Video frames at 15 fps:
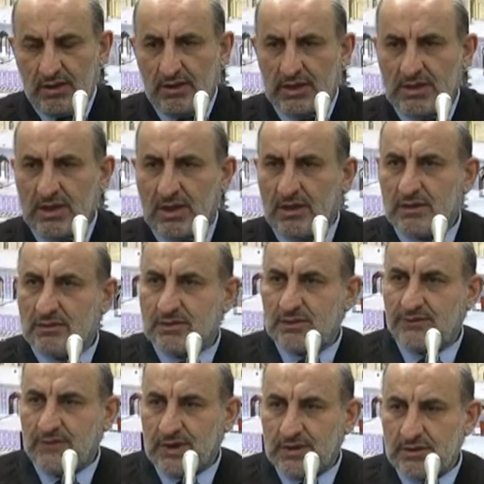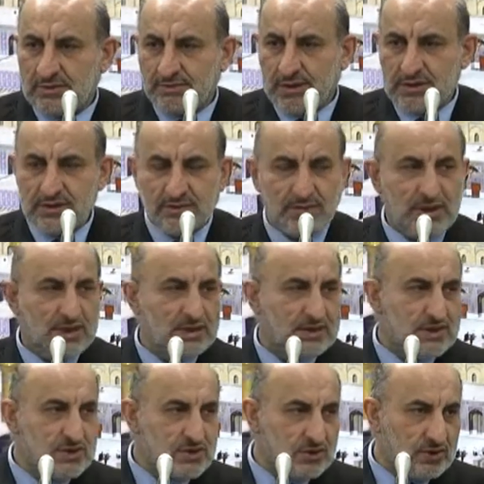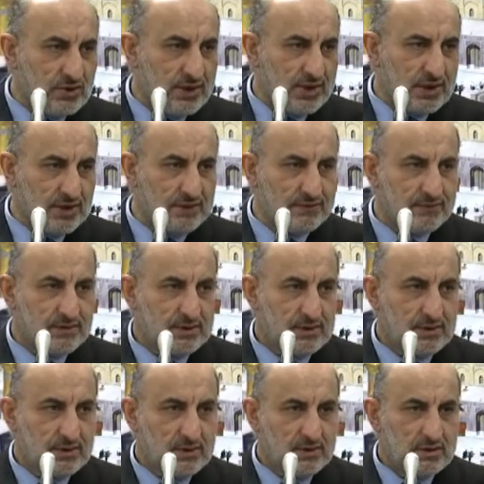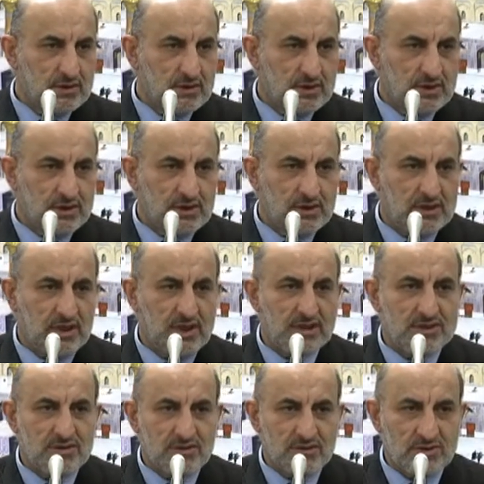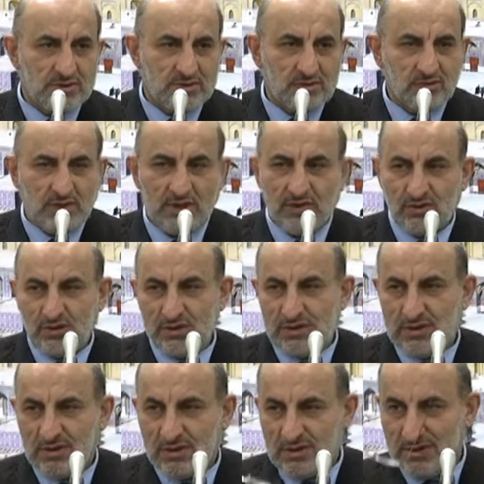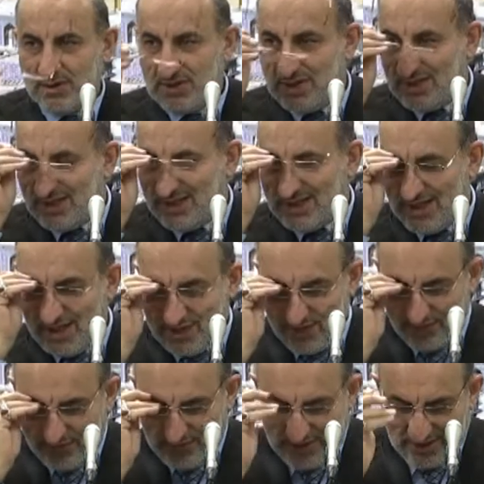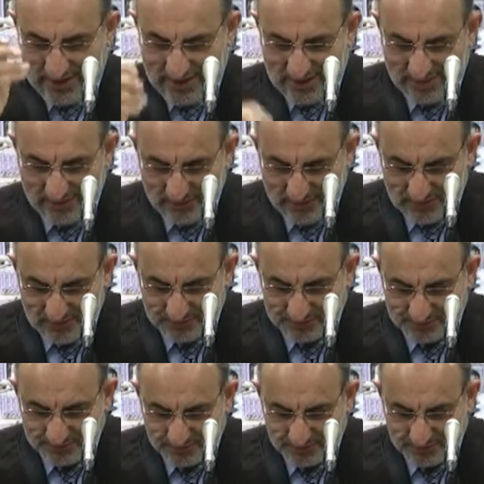These are different possibilities, he give details so one knows details of ahkam,